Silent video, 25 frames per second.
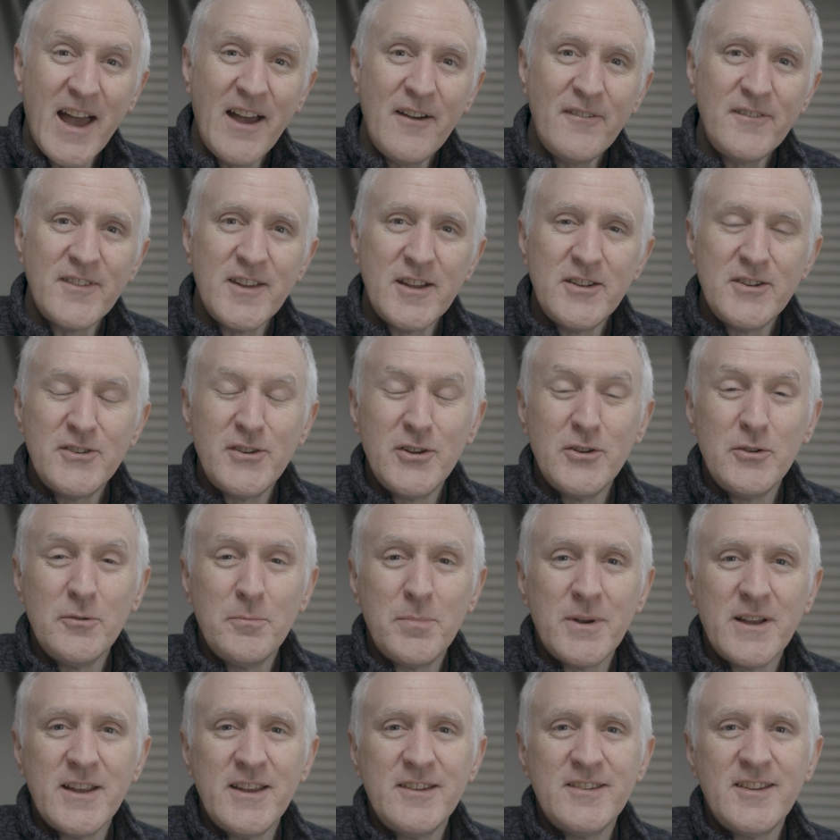have then do
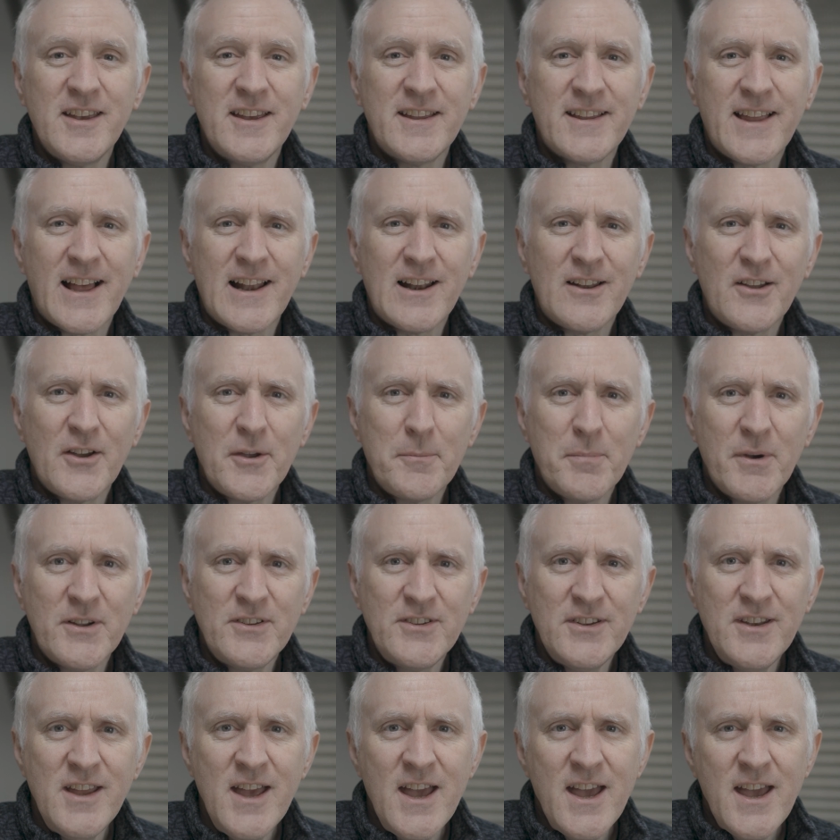please hit that like
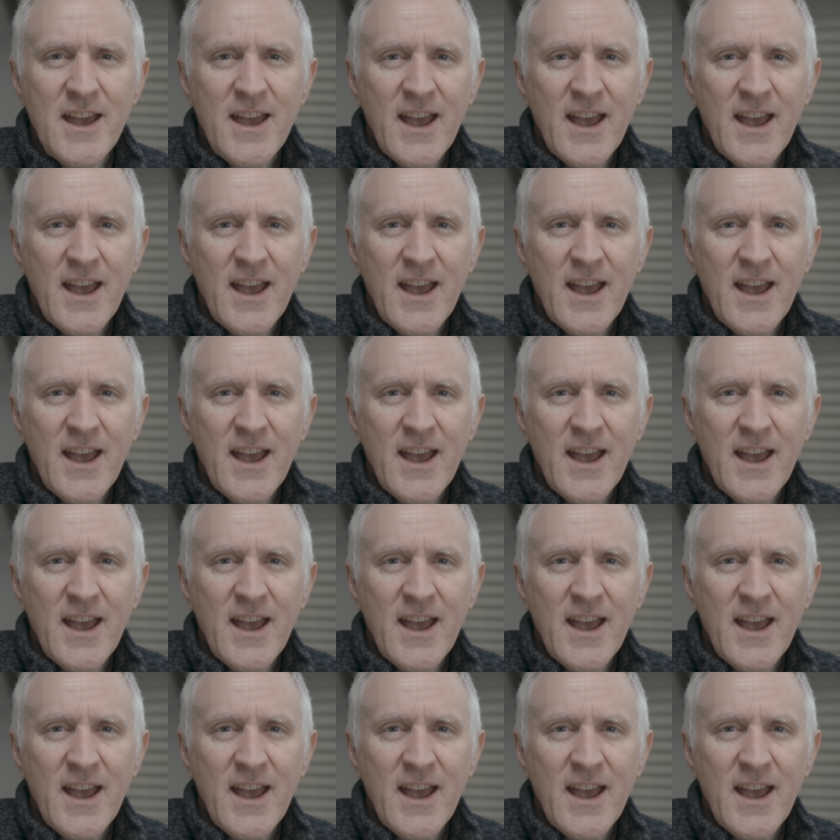button